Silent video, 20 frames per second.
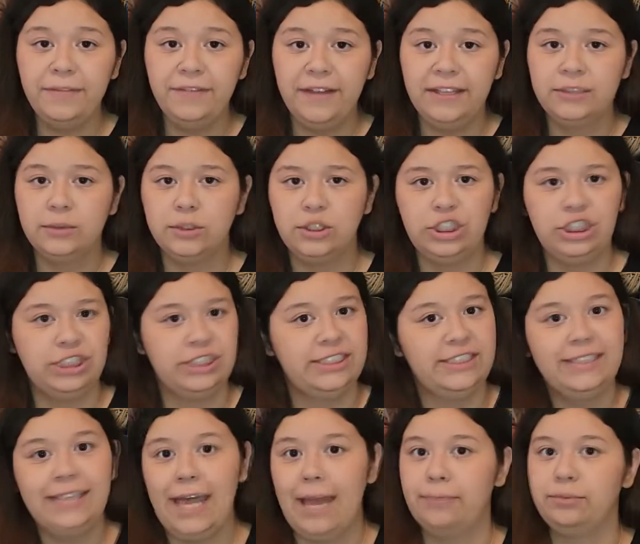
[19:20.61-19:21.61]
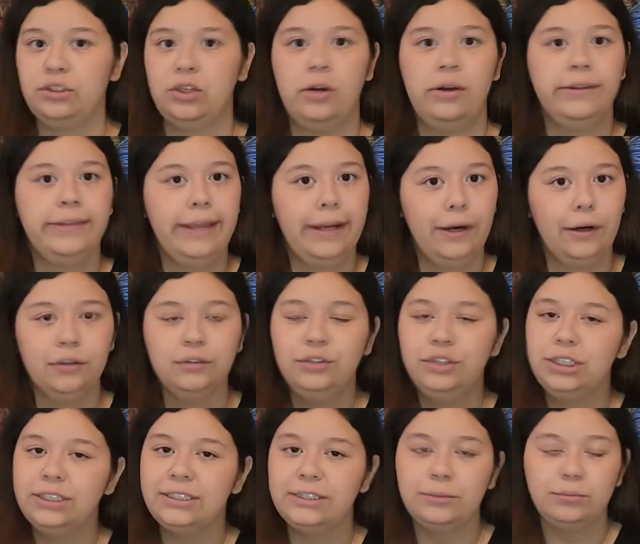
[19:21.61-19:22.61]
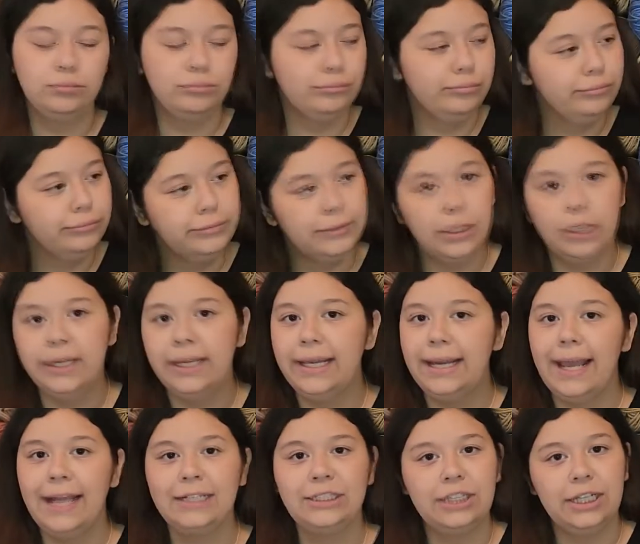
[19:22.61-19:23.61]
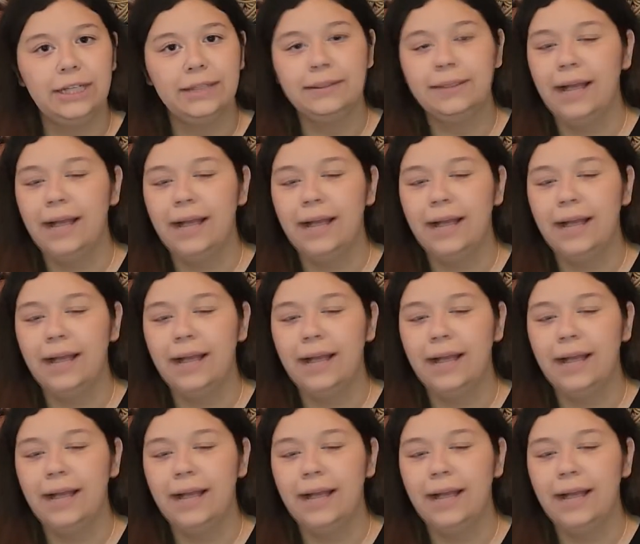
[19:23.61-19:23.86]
face was just slapped on there, just looking at you,